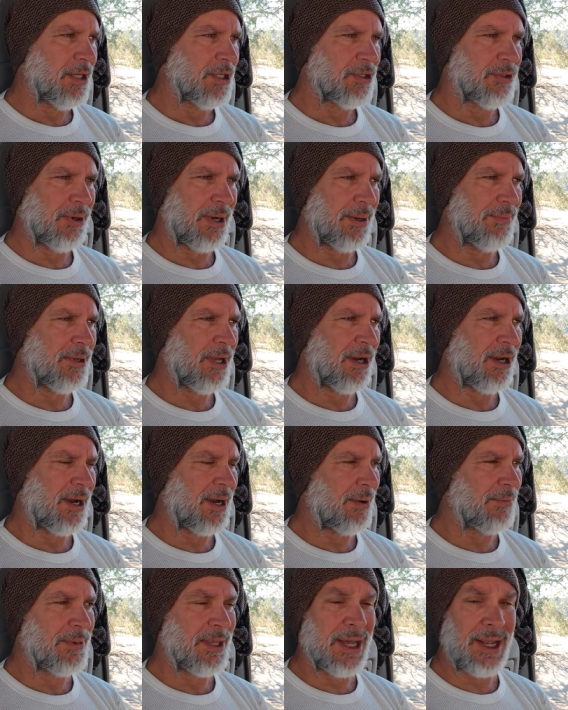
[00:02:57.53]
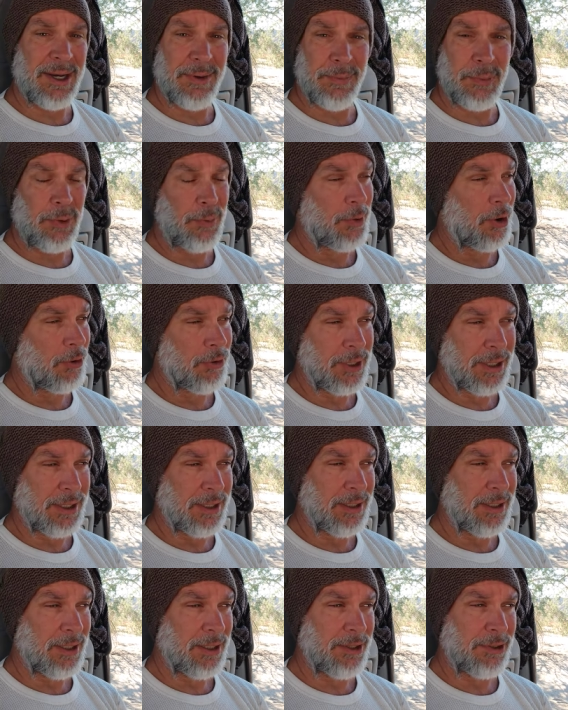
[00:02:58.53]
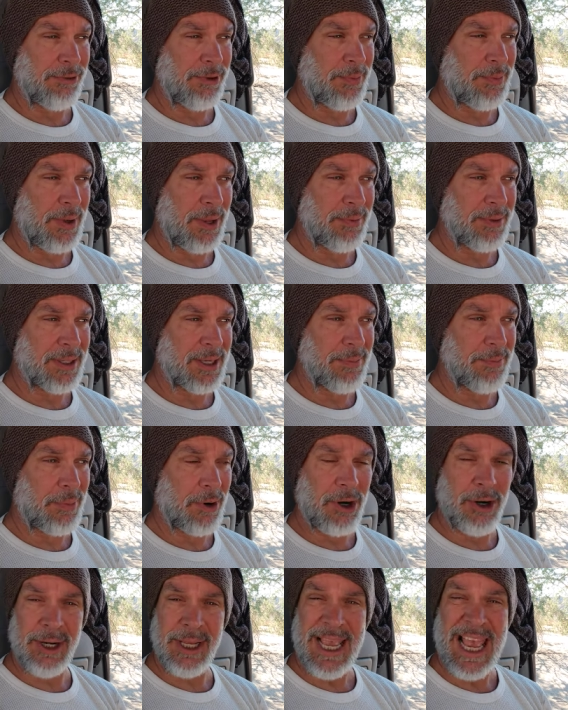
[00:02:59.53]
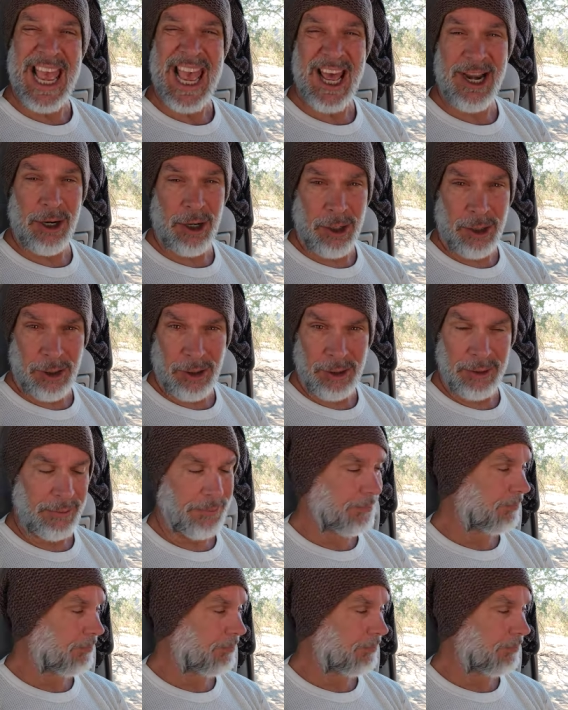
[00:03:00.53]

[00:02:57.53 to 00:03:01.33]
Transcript: So I'm not promoting the Republican Party at all.